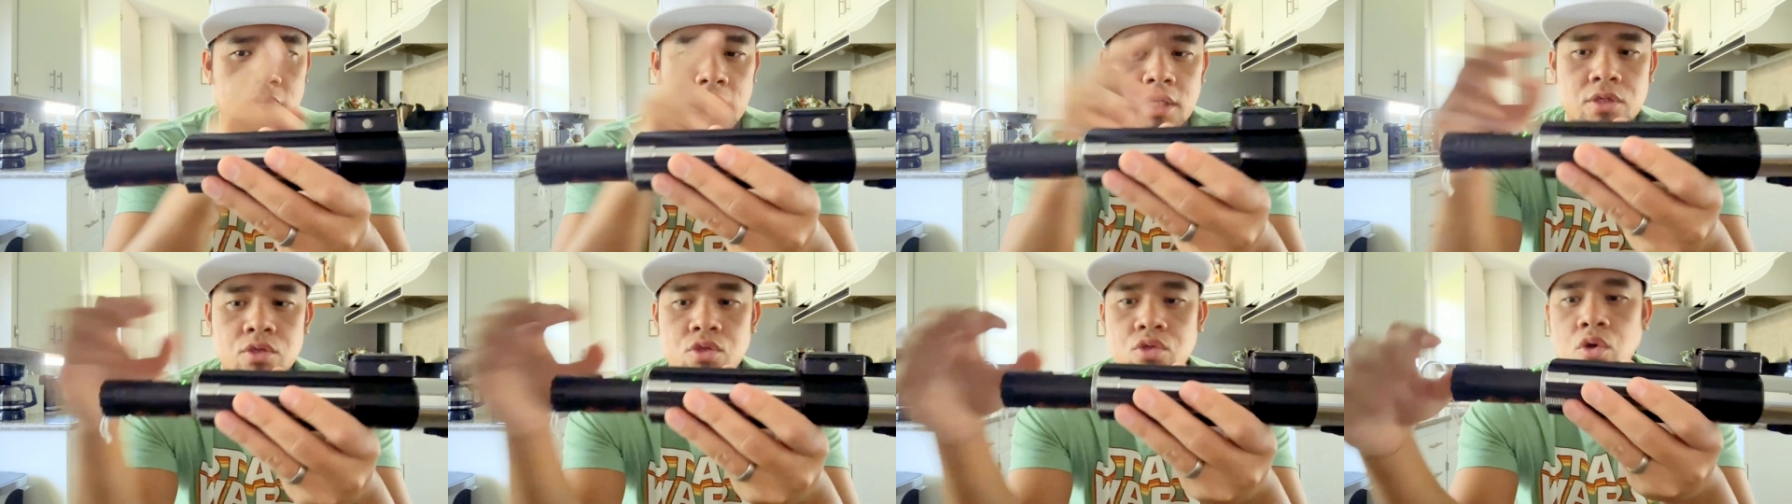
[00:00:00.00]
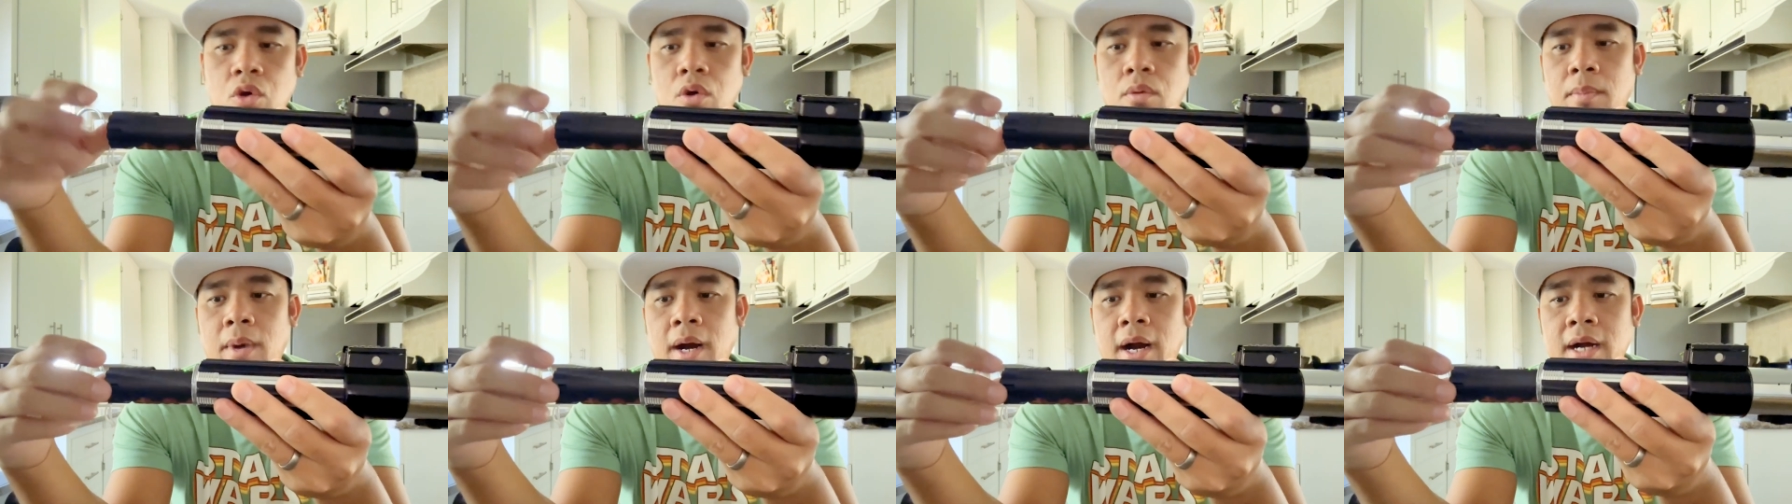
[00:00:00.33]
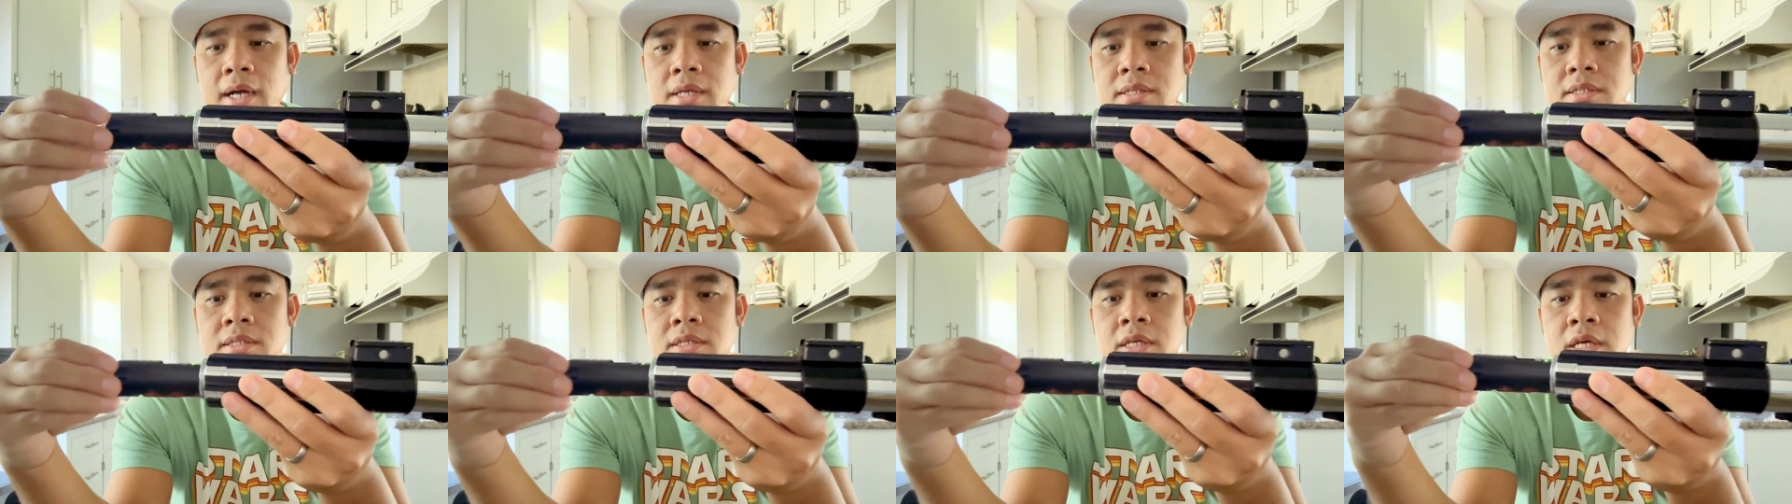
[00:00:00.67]
control
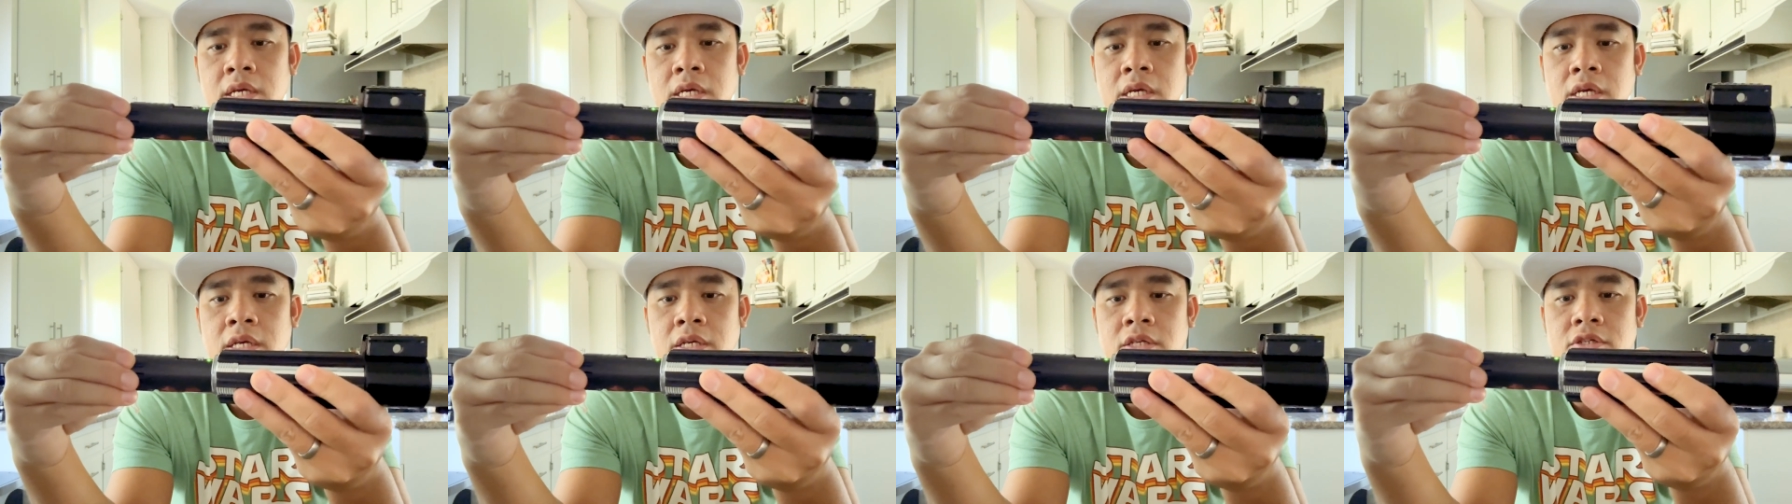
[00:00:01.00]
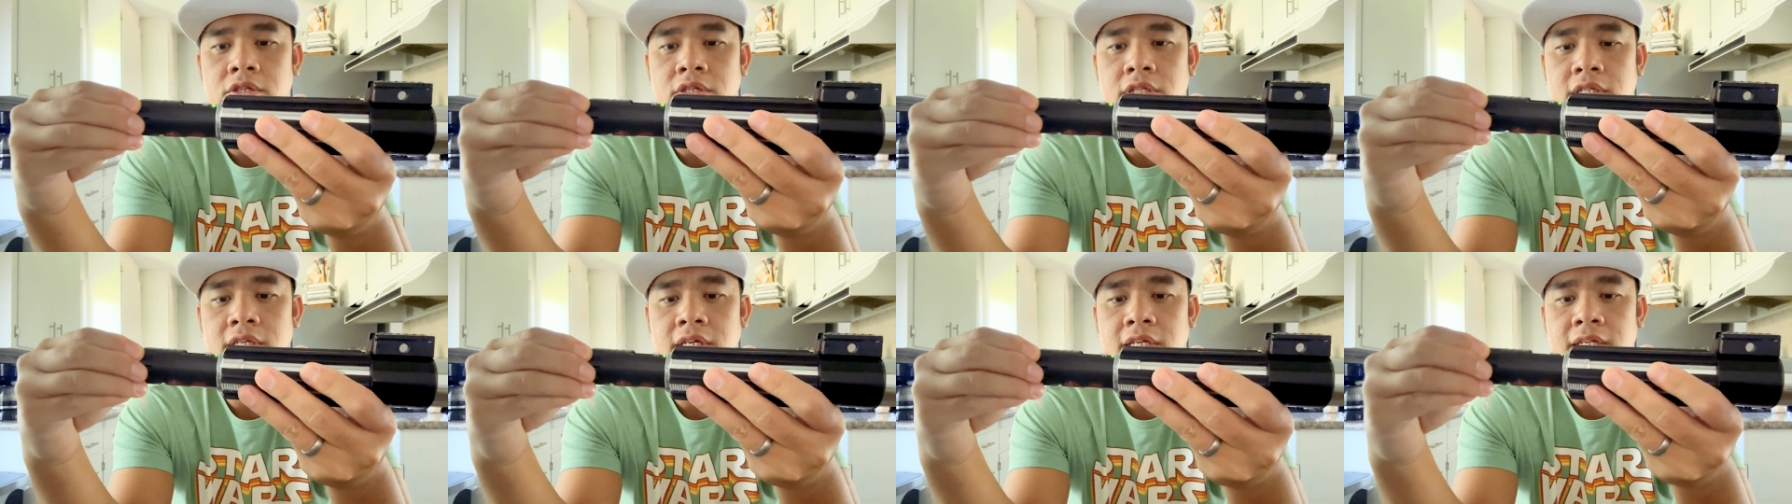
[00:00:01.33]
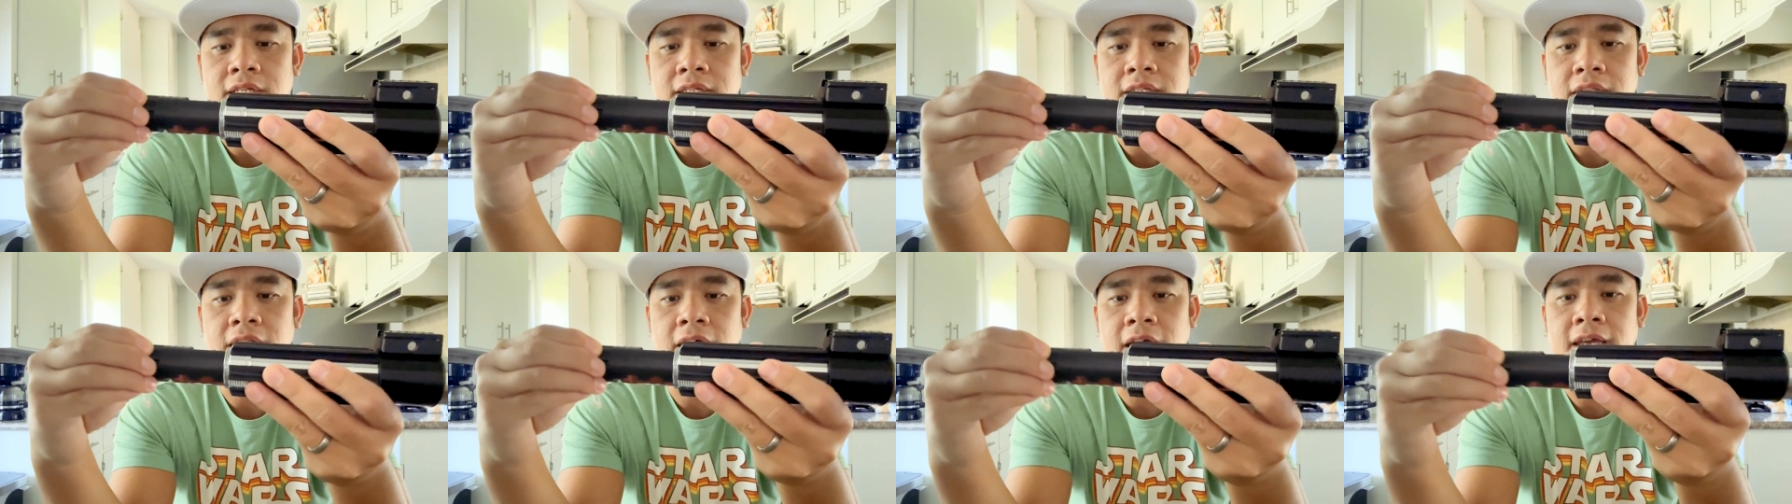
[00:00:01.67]
box. You're just gonna
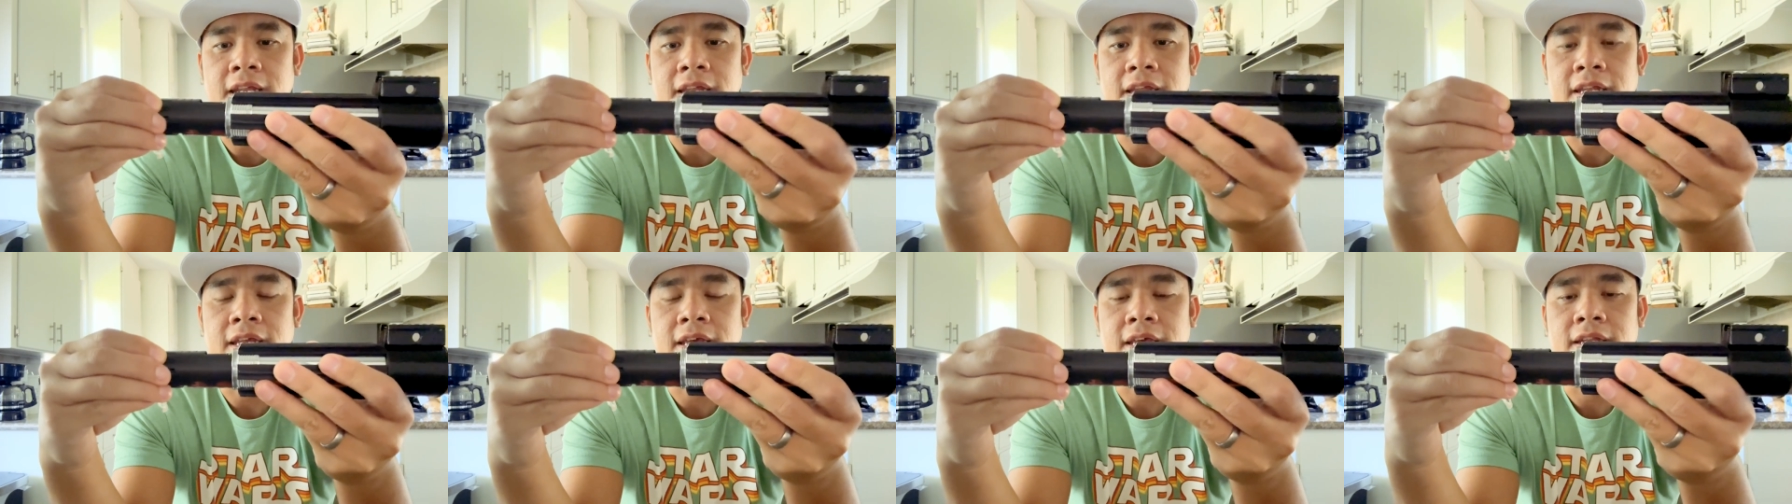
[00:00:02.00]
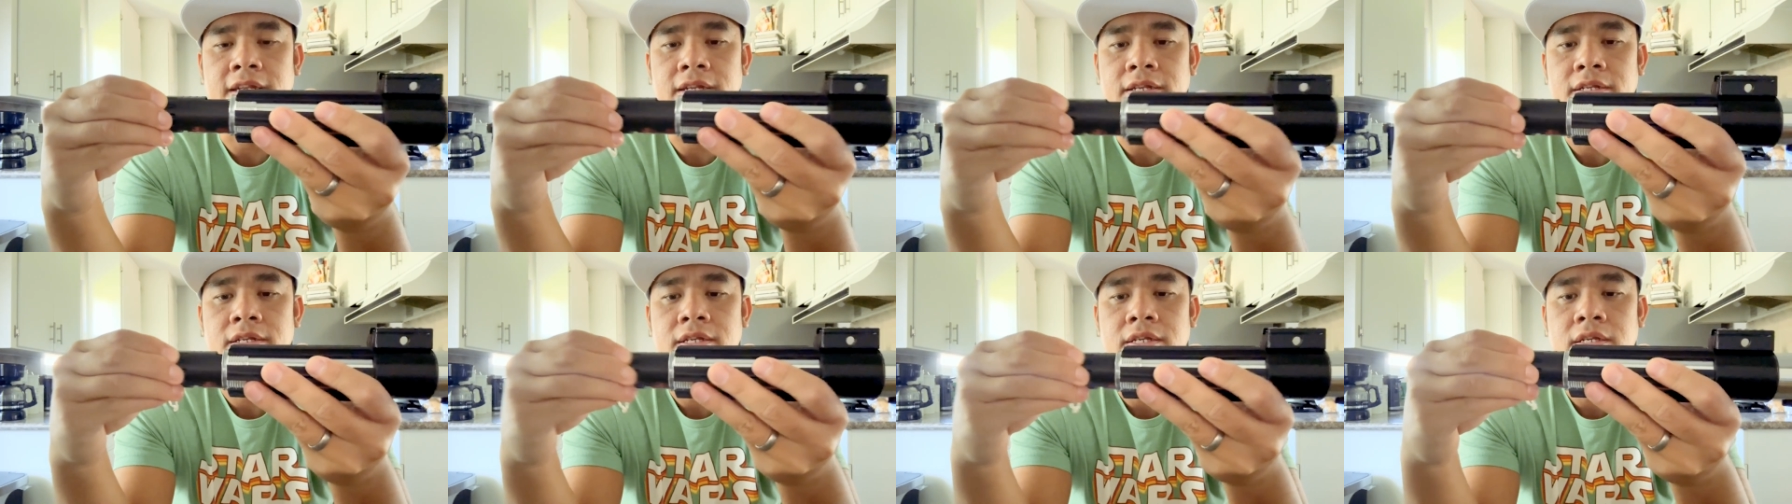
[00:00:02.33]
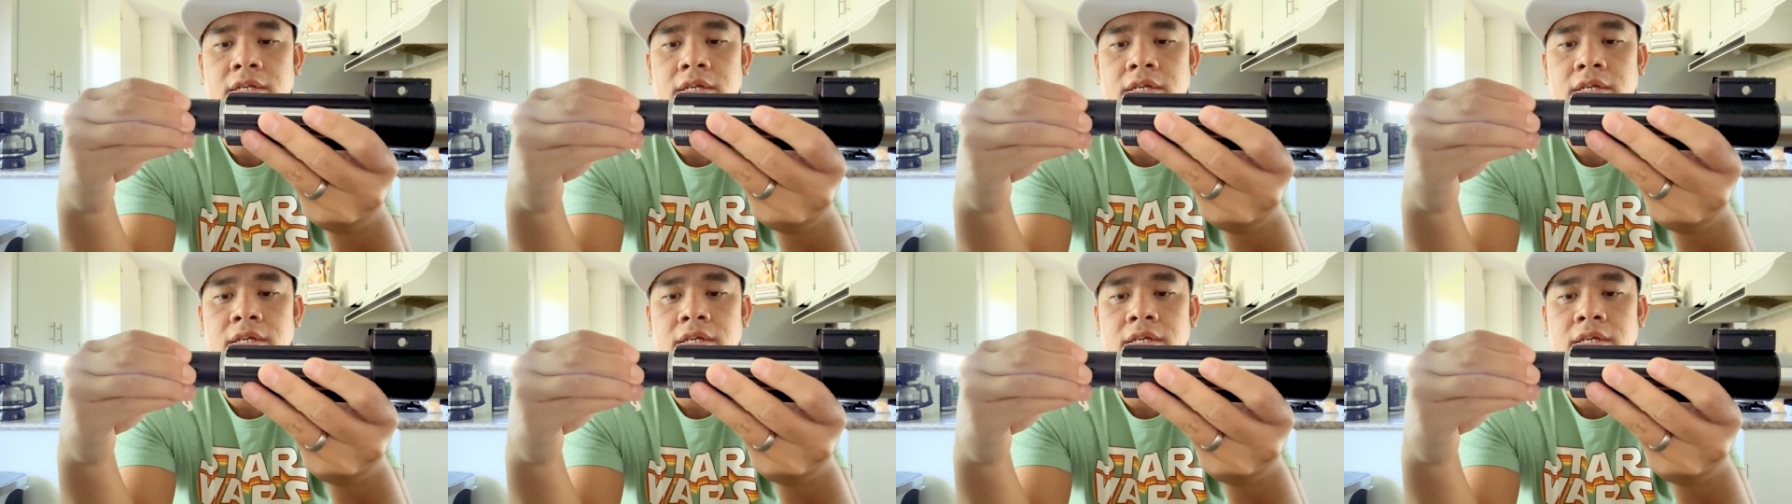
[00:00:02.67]
slide it in.